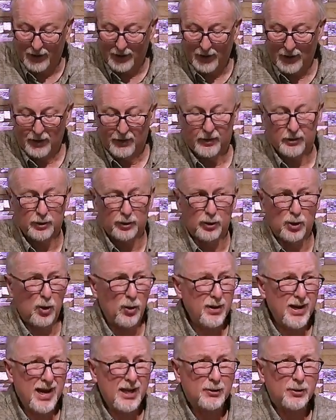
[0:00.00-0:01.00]
There's no
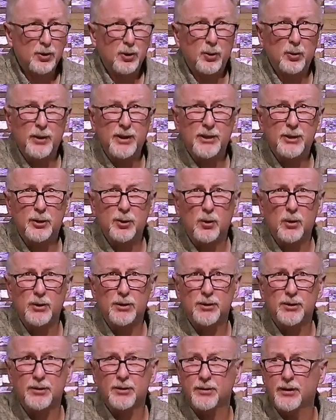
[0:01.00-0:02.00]
natural
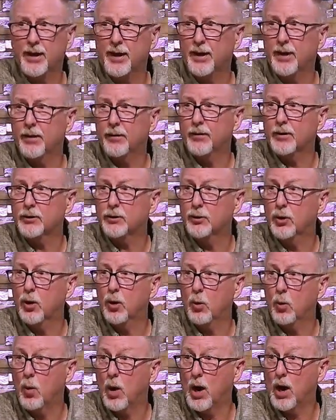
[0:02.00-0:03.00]
resources there, there's no
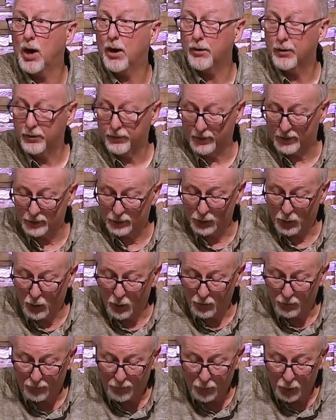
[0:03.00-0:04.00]
water, there's
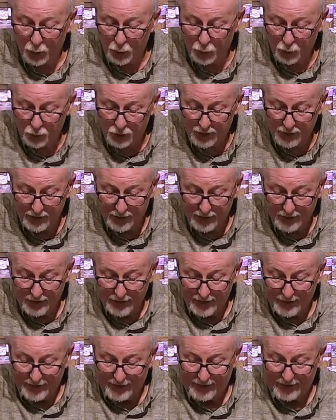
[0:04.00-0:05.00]
no food,
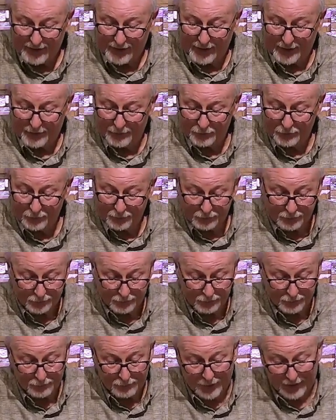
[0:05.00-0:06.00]
um,
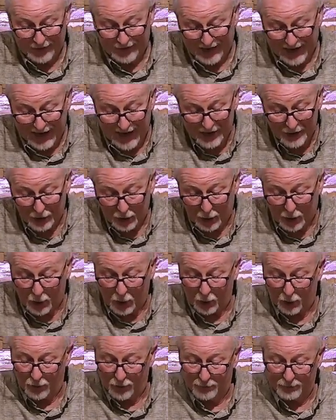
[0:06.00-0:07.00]
but God
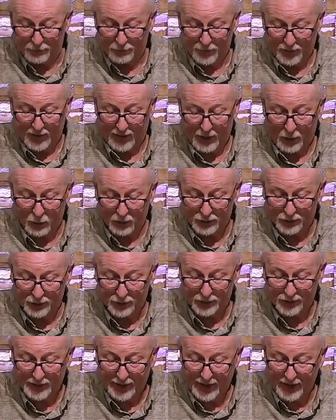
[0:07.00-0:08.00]
alone. He would
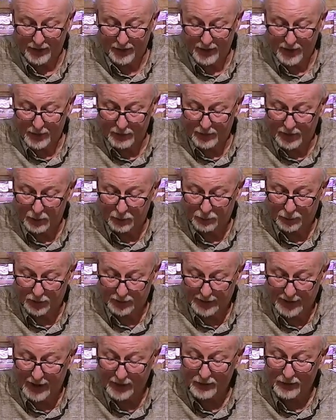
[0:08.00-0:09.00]
sustain them, He would
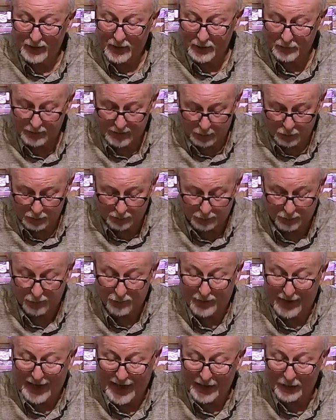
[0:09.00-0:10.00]
protect them, He would
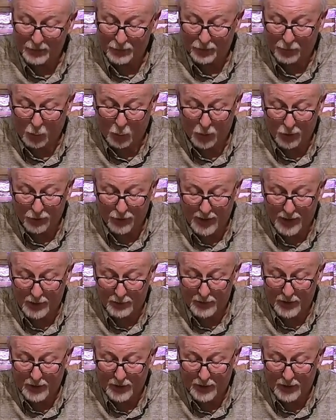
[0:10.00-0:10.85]
provide for them.